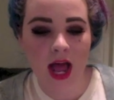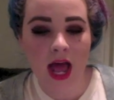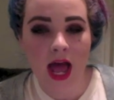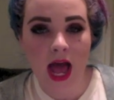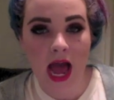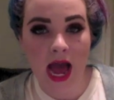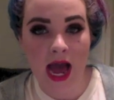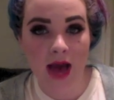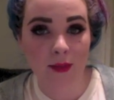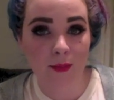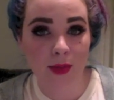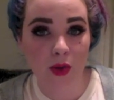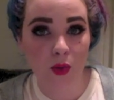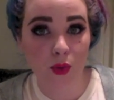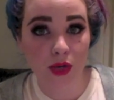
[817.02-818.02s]
at
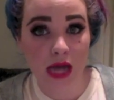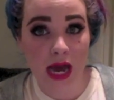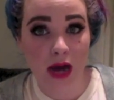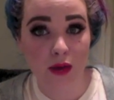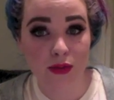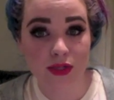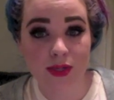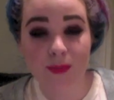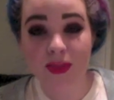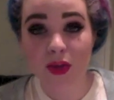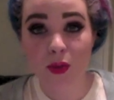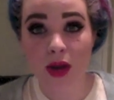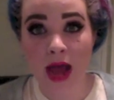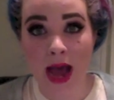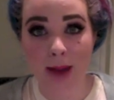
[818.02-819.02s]
my old house, something
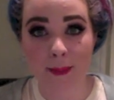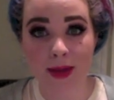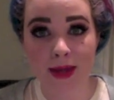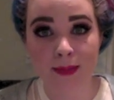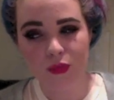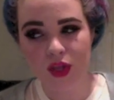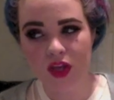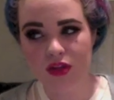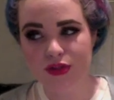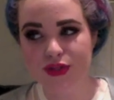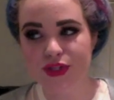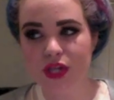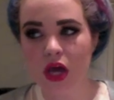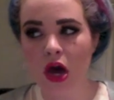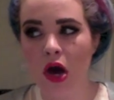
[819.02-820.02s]
would happen.
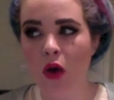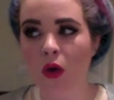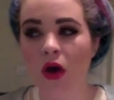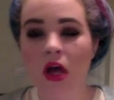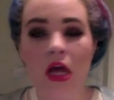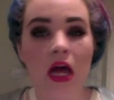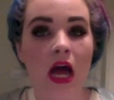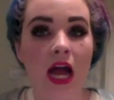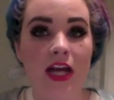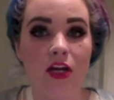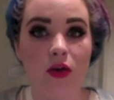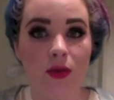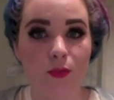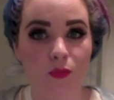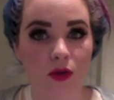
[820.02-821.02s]
So I know
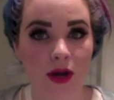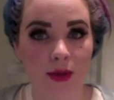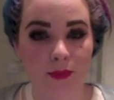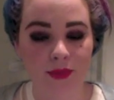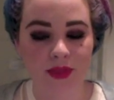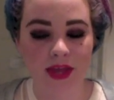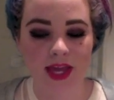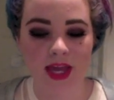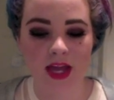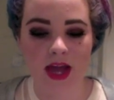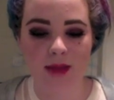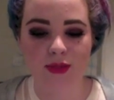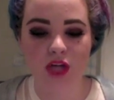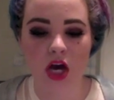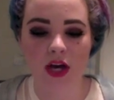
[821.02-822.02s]
I'm rambling,
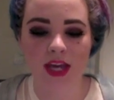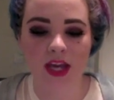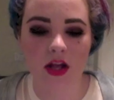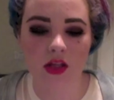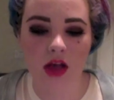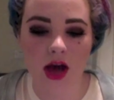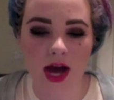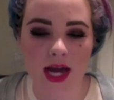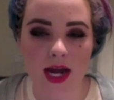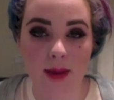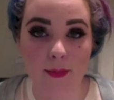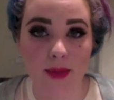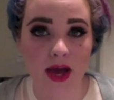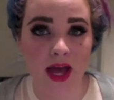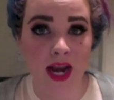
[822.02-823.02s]
I'm talking a
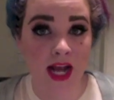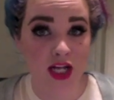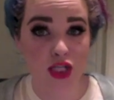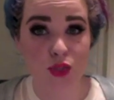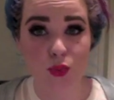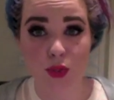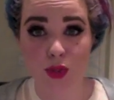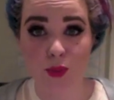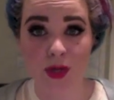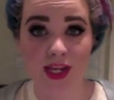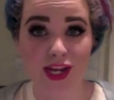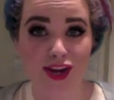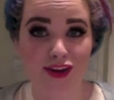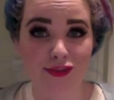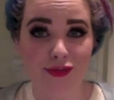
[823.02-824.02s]
lot, but I just really want to
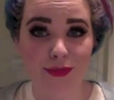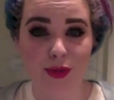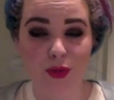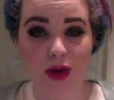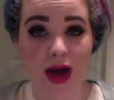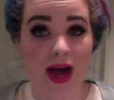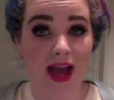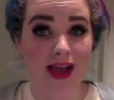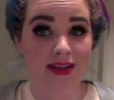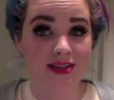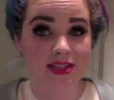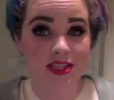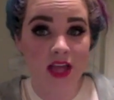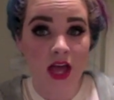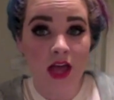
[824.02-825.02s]
hear from you
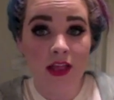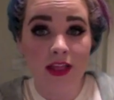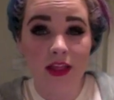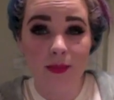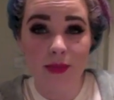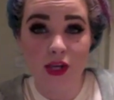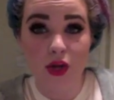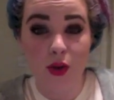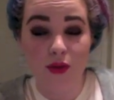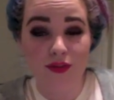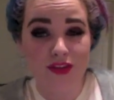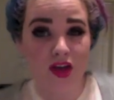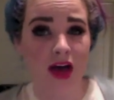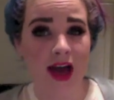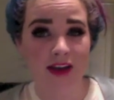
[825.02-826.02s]
guys. Let me know if
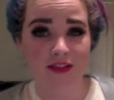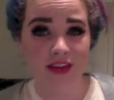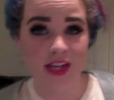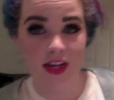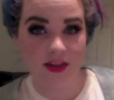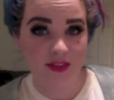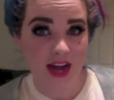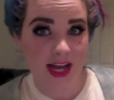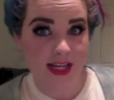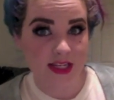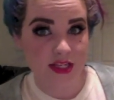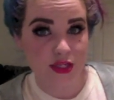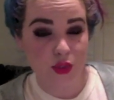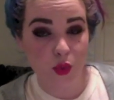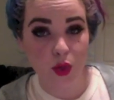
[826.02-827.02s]
y'all have any
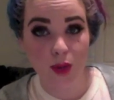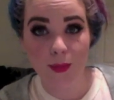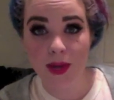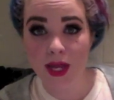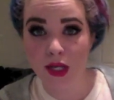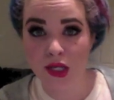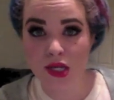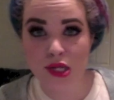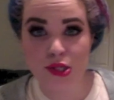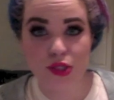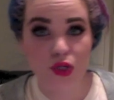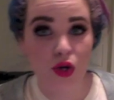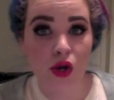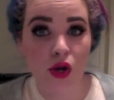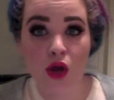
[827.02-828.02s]
advice or opinions,
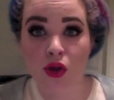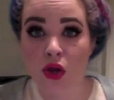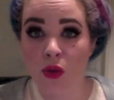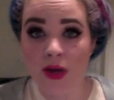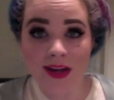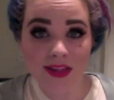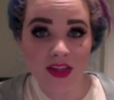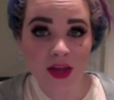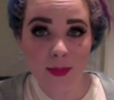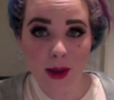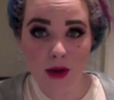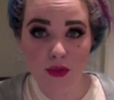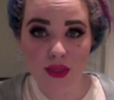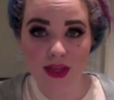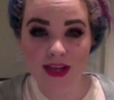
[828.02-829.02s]
or y'all know anything
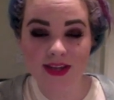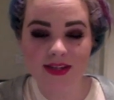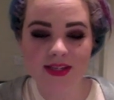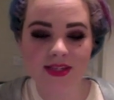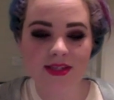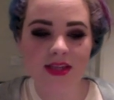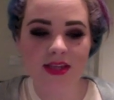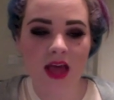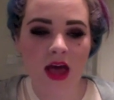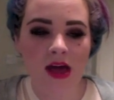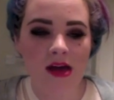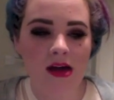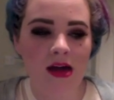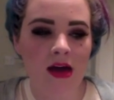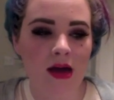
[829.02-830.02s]
about this.
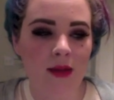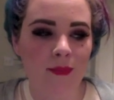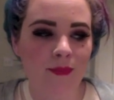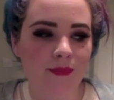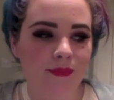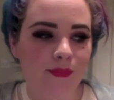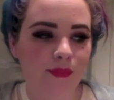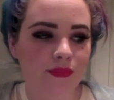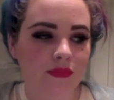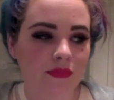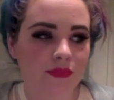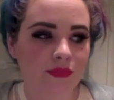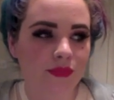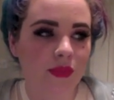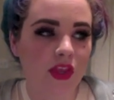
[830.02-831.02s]

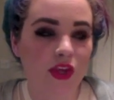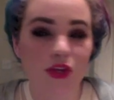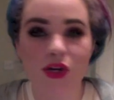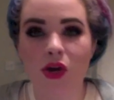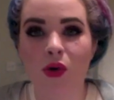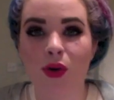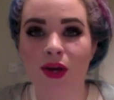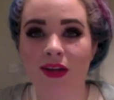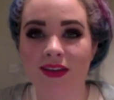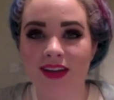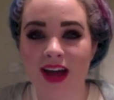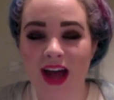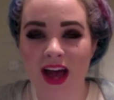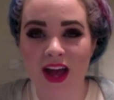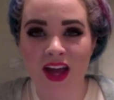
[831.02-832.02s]
You know,
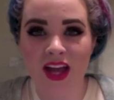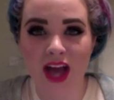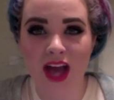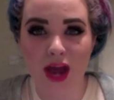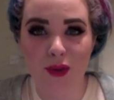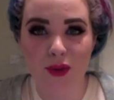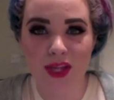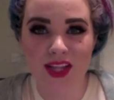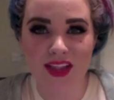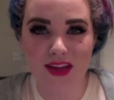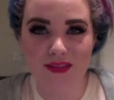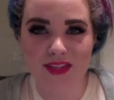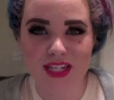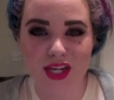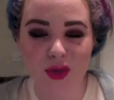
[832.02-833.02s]
I really
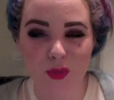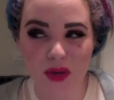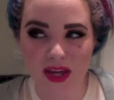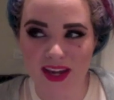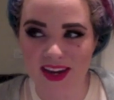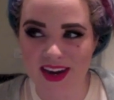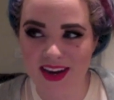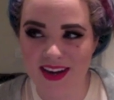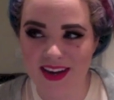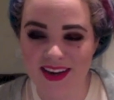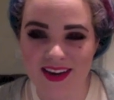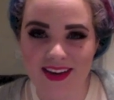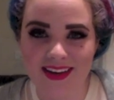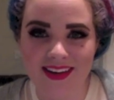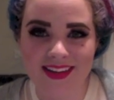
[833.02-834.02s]
loved it when
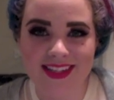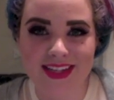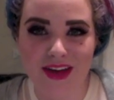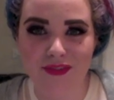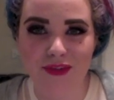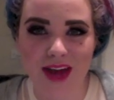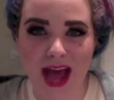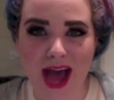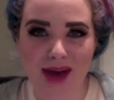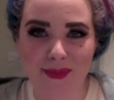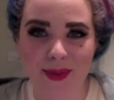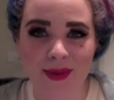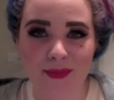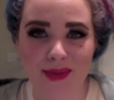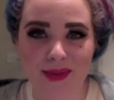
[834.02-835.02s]
stuff would
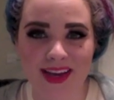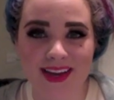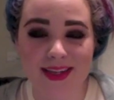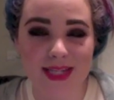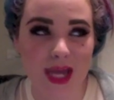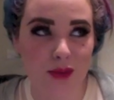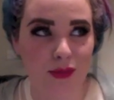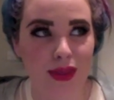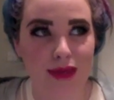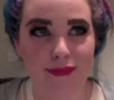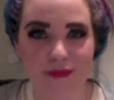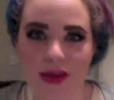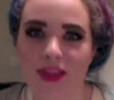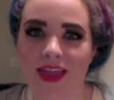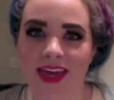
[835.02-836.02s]
happen, because I really
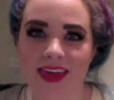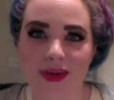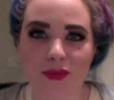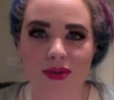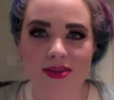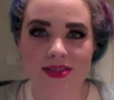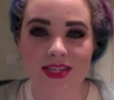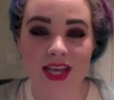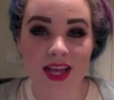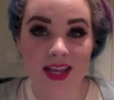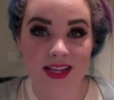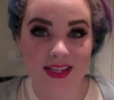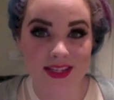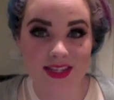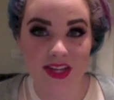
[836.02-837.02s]
felt like he was
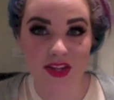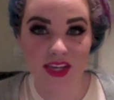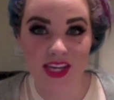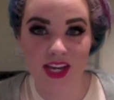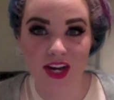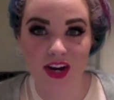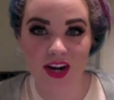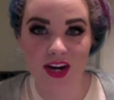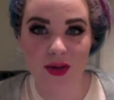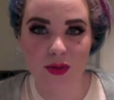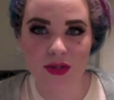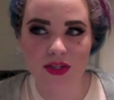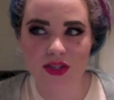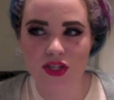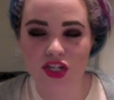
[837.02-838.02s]
still here, and it
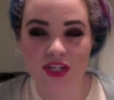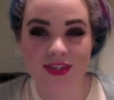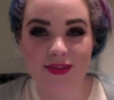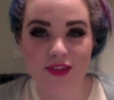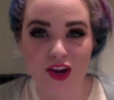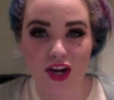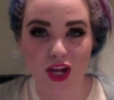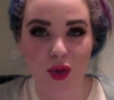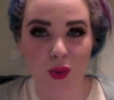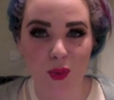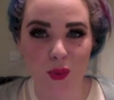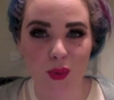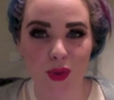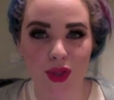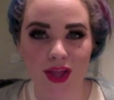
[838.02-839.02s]
was just very
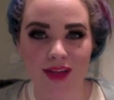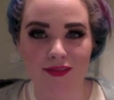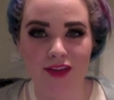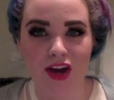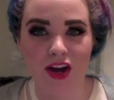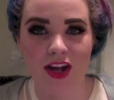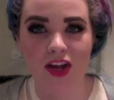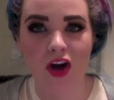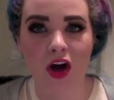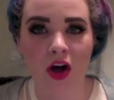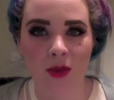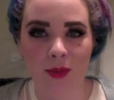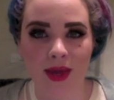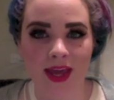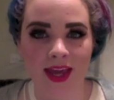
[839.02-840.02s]
cool and very
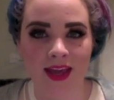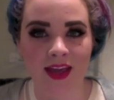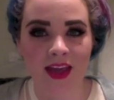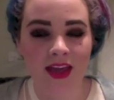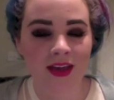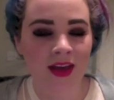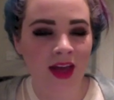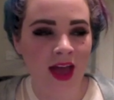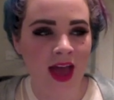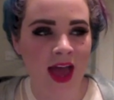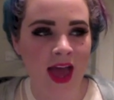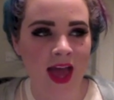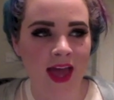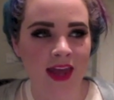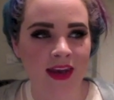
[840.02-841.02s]
calming.
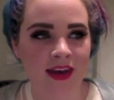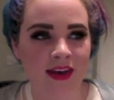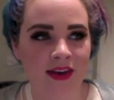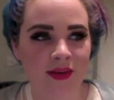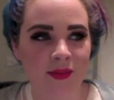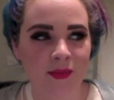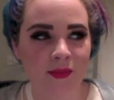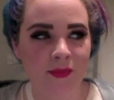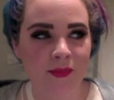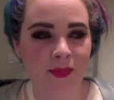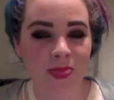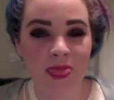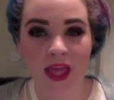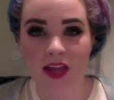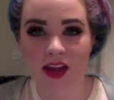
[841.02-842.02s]
And
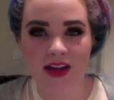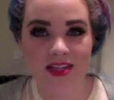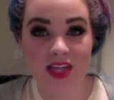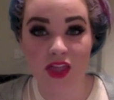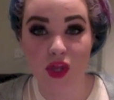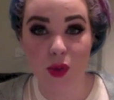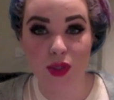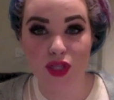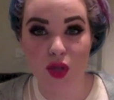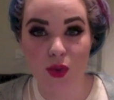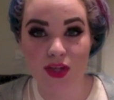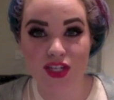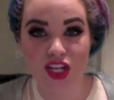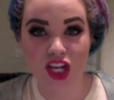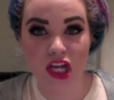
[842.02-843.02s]
like I said, there was
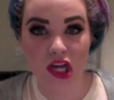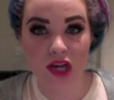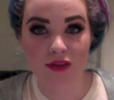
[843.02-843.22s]
always a good